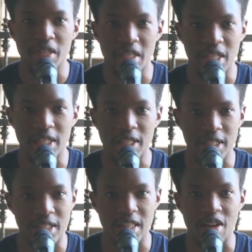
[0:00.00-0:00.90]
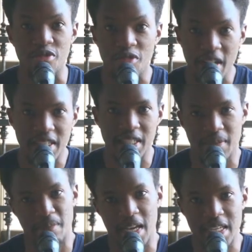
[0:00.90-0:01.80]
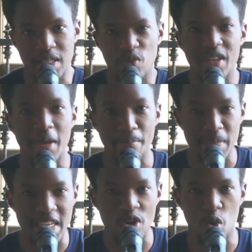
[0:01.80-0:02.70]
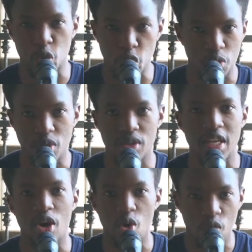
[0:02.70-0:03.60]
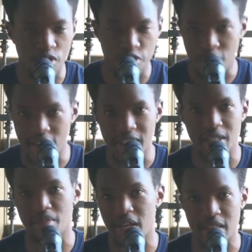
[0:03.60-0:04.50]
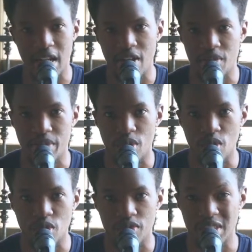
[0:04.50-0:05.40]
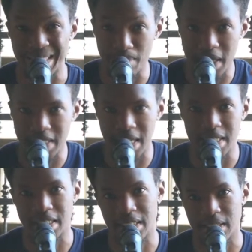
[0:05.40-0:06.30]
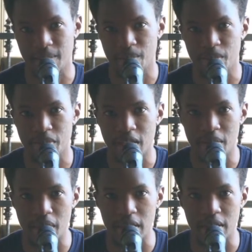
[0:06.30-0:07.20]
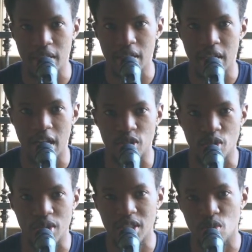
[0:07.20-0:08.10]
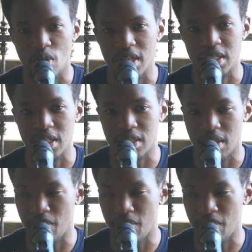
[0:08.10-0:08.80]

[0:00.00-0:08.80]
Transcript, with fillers: it, it, they are frightened by it, whether big or small. They are all frightened by the lion because of its mentality. Amen. And so that's what it, the